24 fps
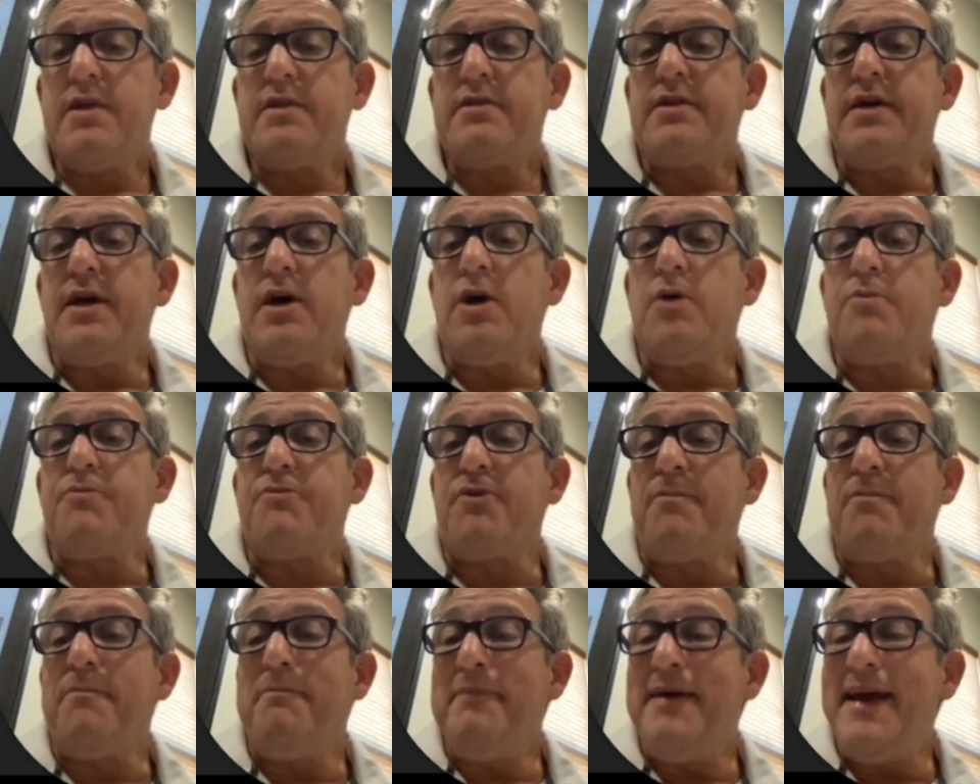They help
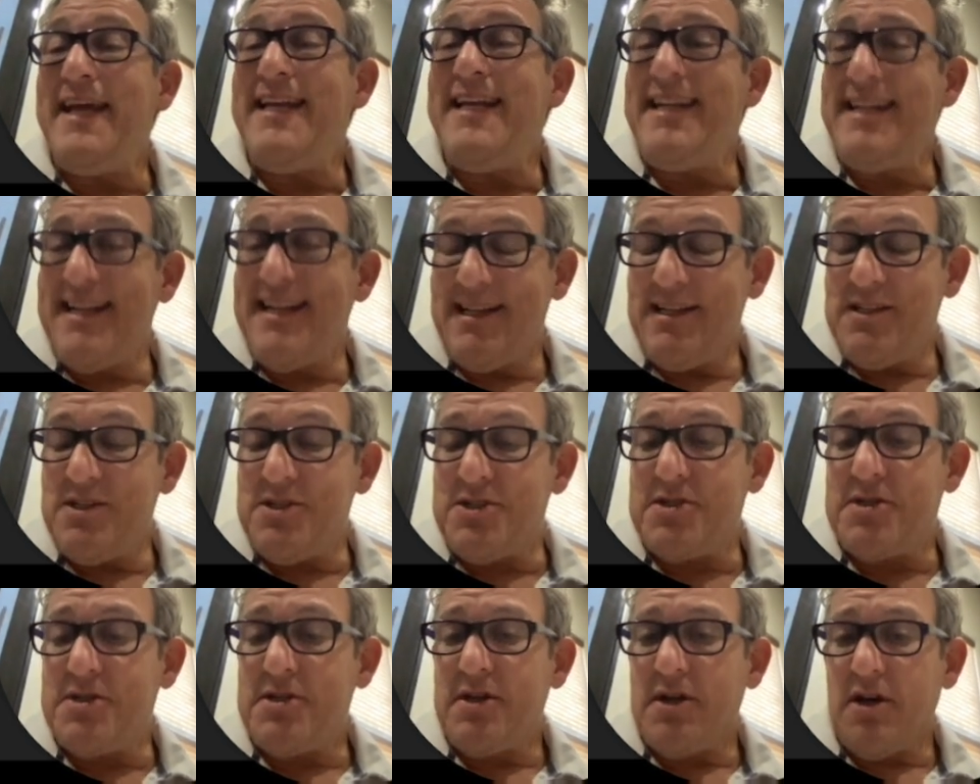for
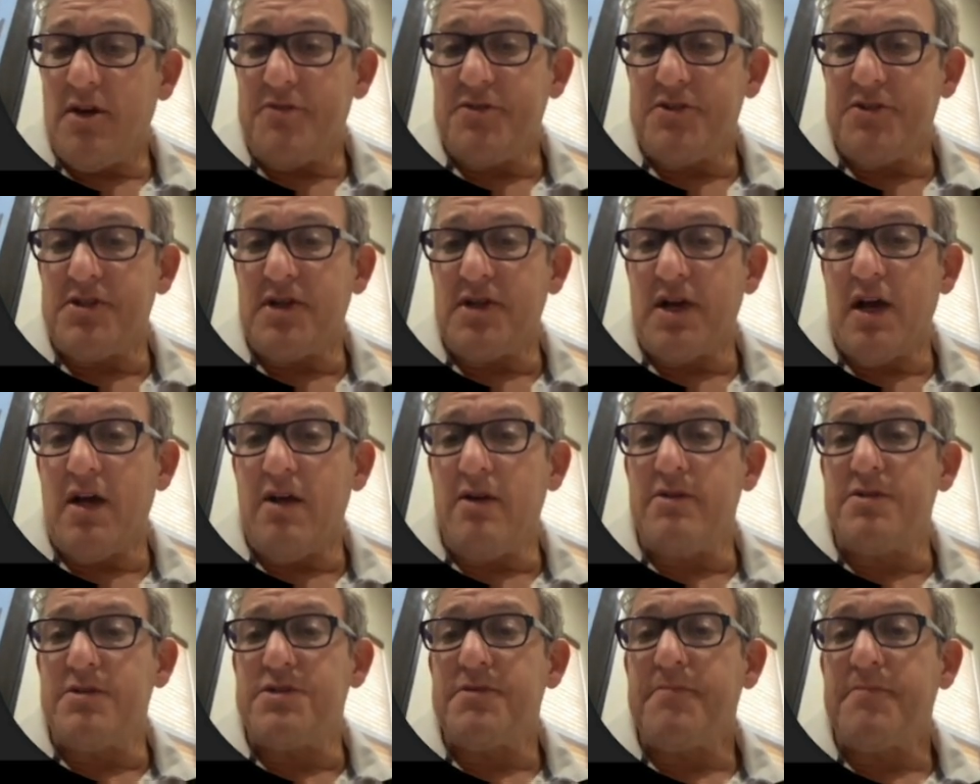maintenance of
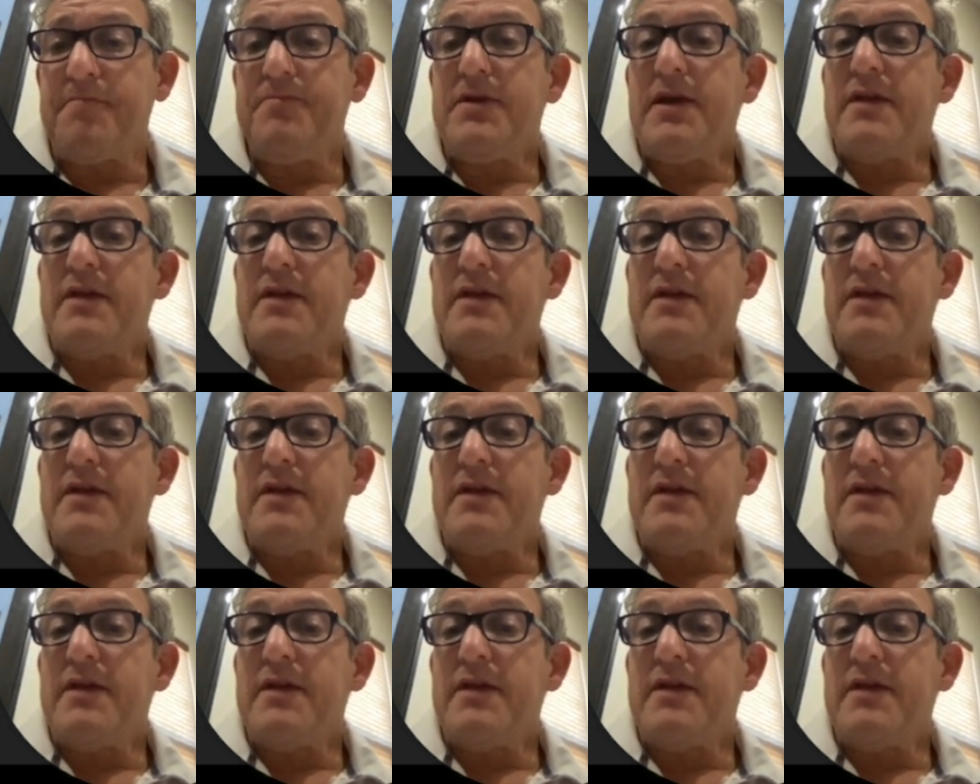cells.